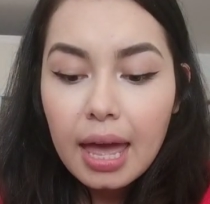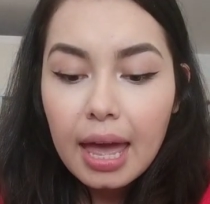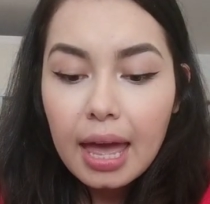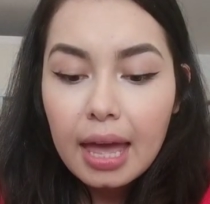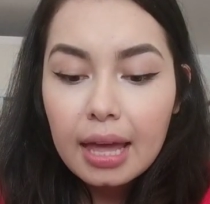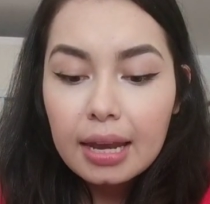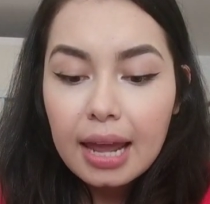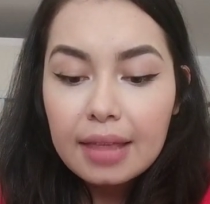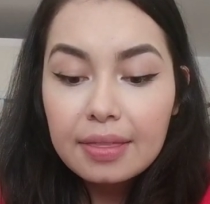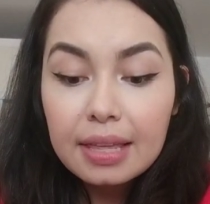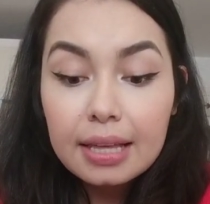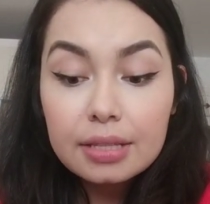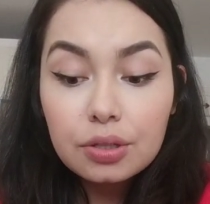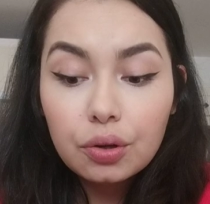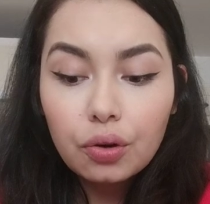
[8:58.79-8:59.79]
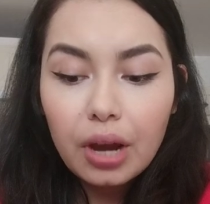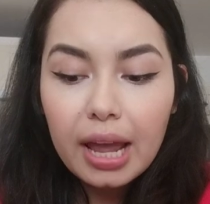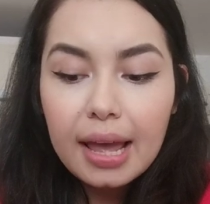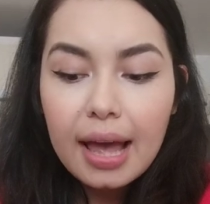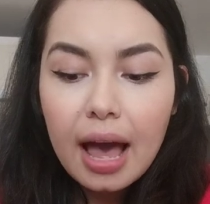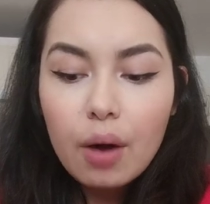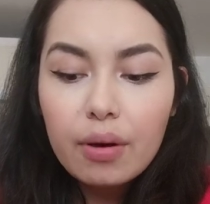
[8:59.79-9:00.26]
And I think it's
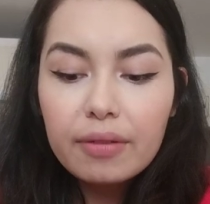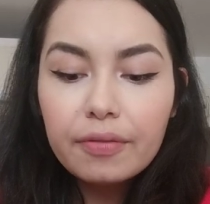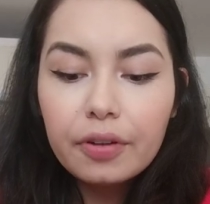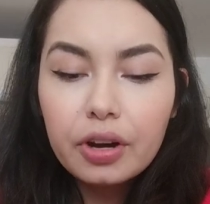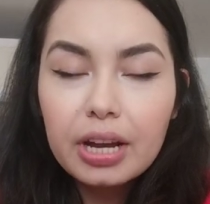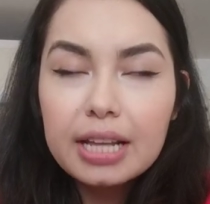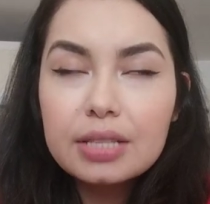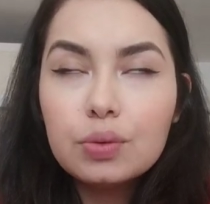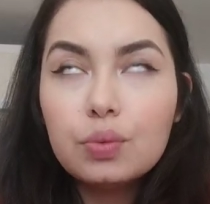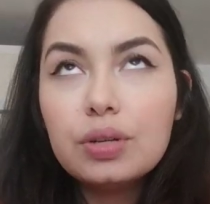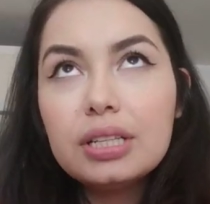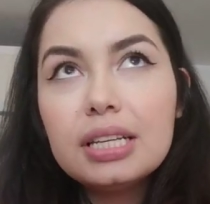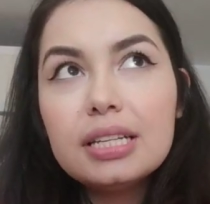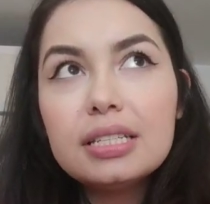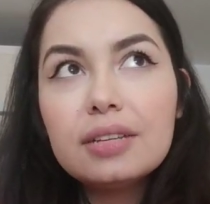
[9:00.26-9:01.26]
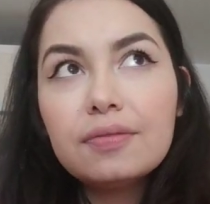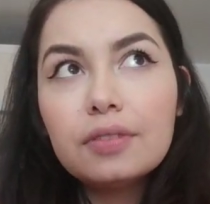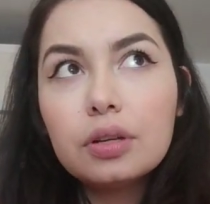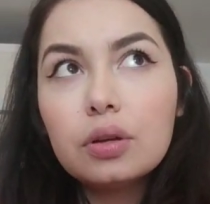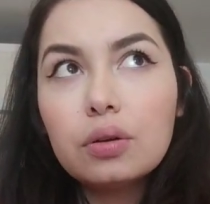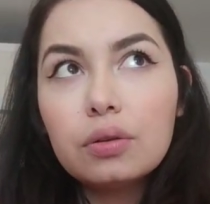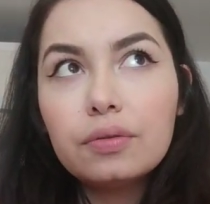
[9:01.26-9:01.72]
great. However, it's really
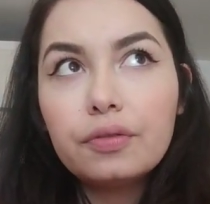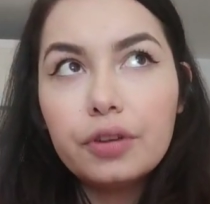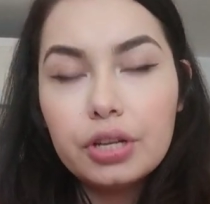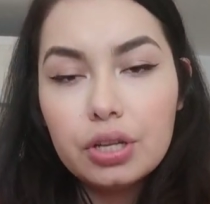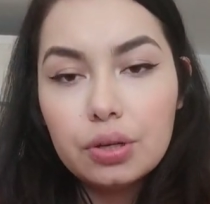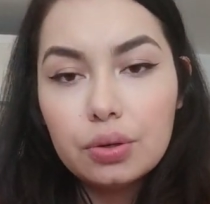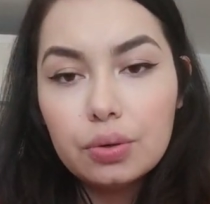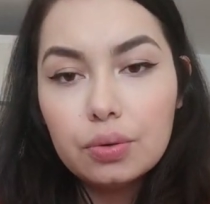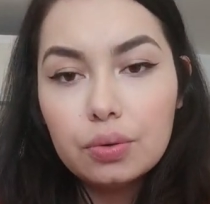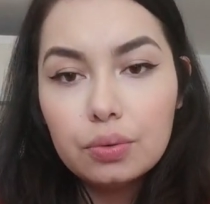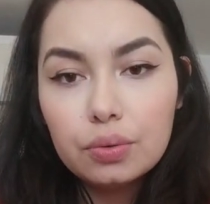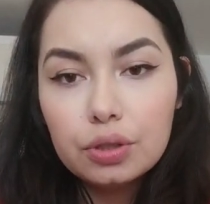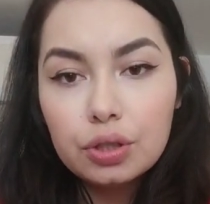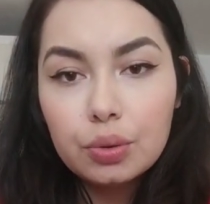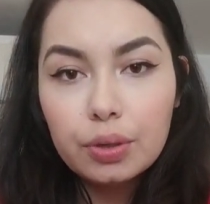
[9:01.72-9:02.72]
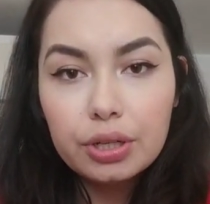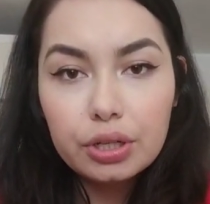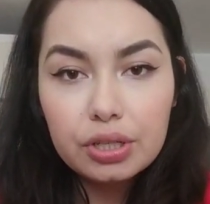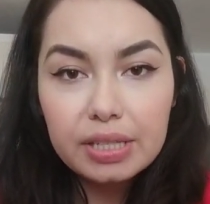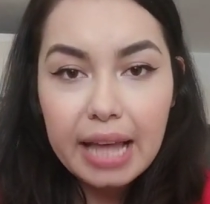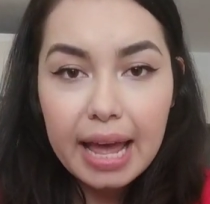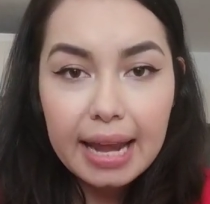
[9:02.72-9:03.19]
difficult for you to
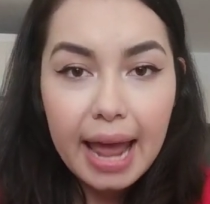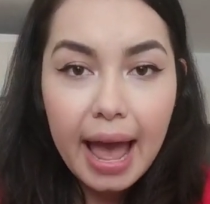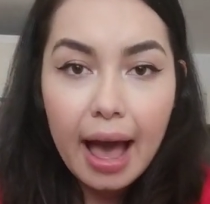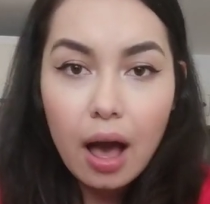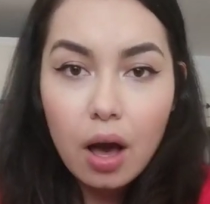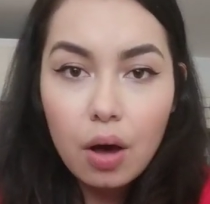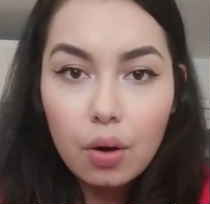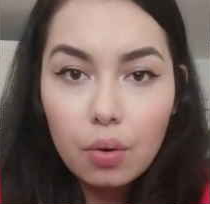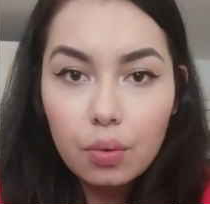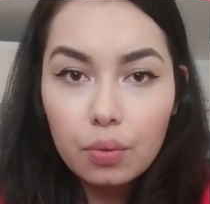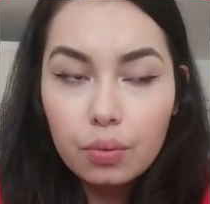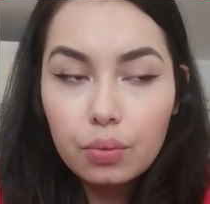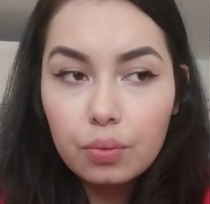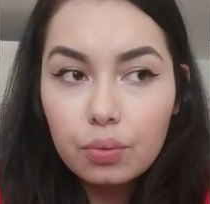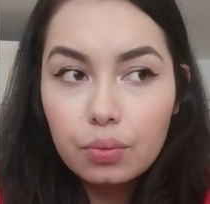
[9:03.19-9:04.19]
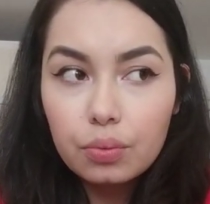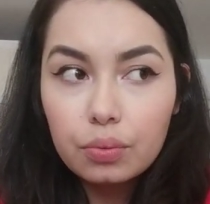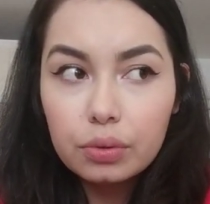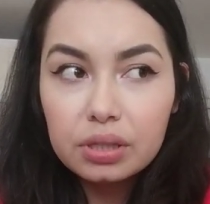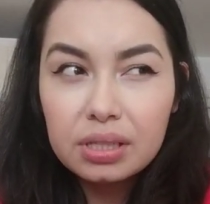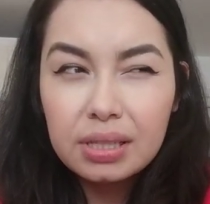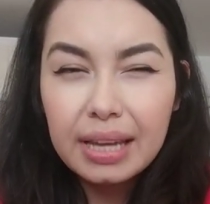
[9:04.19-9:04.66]
understand how
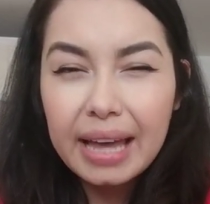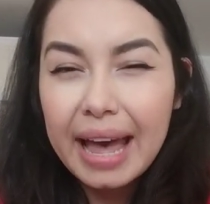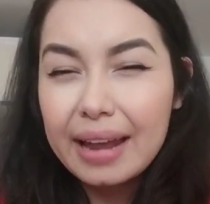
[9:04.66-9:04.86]
to